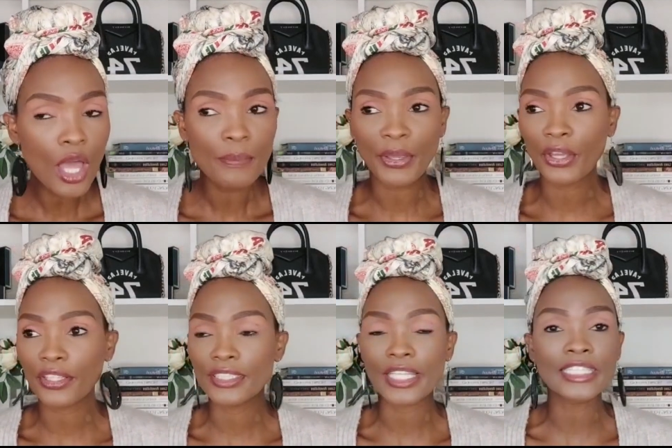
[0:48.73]

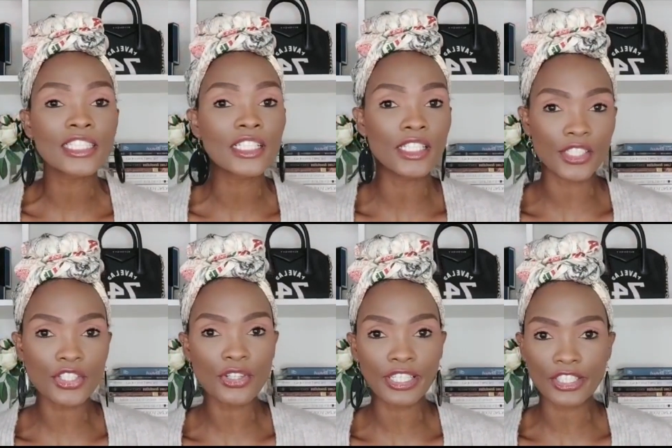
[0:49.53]
because it's
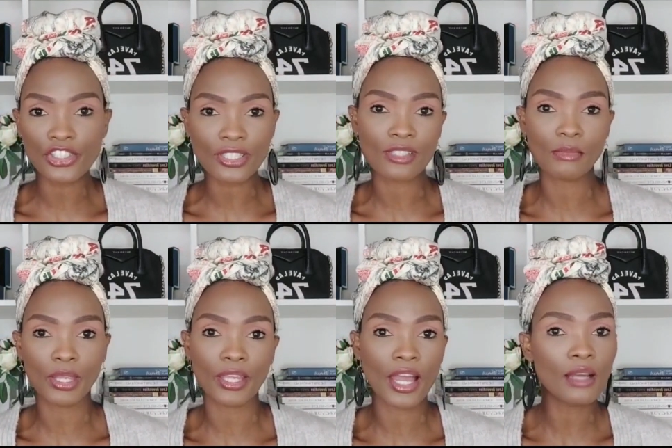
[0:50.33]
literally just
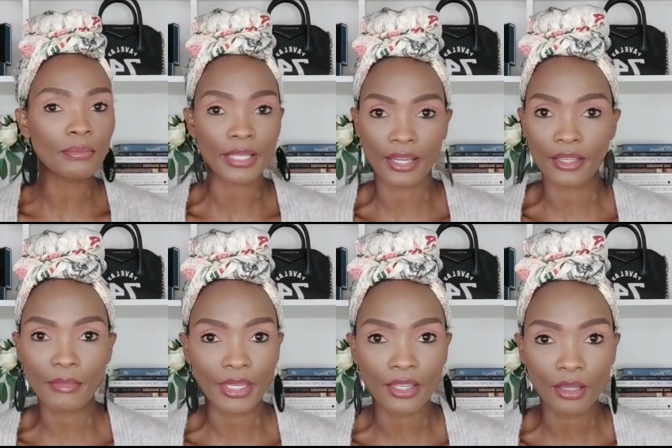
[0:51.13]
me applying
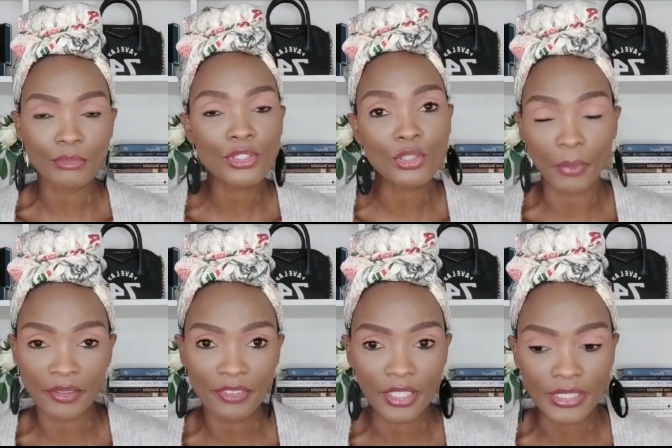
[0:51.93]
makeup to my
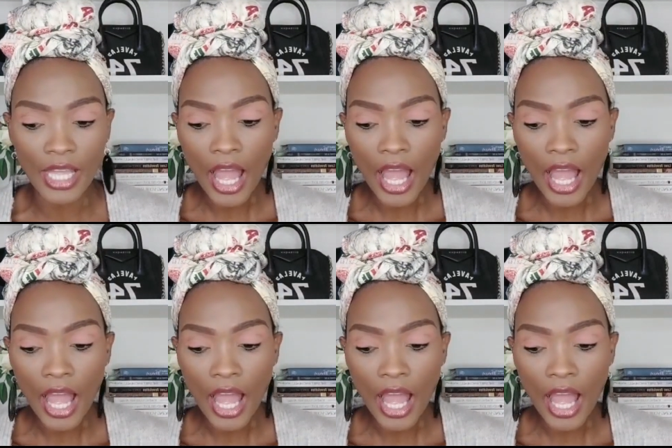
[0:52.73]
face.